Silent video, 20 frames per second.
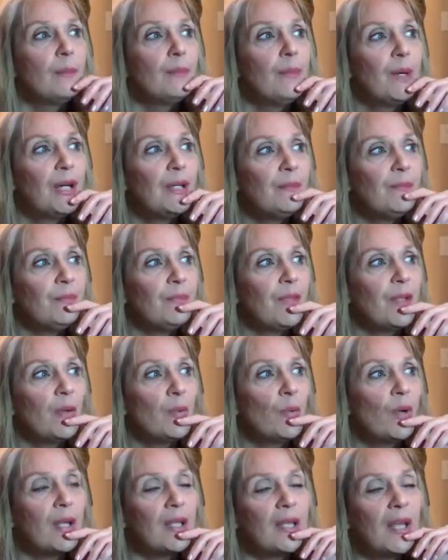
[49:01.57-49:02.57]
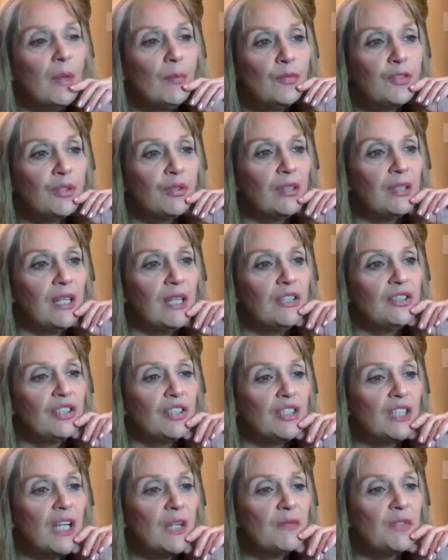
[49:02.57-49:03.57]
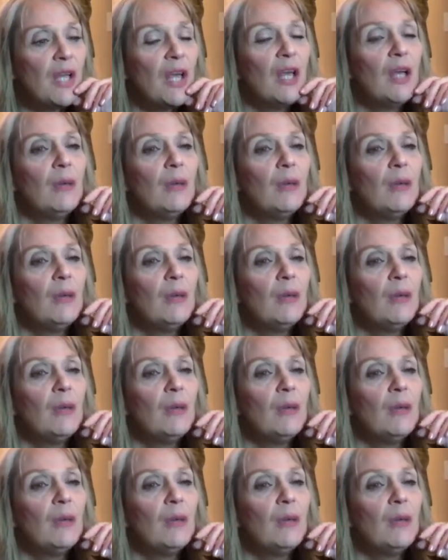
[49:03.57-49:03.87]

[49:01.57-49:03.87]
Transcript: But when it comes to relationships,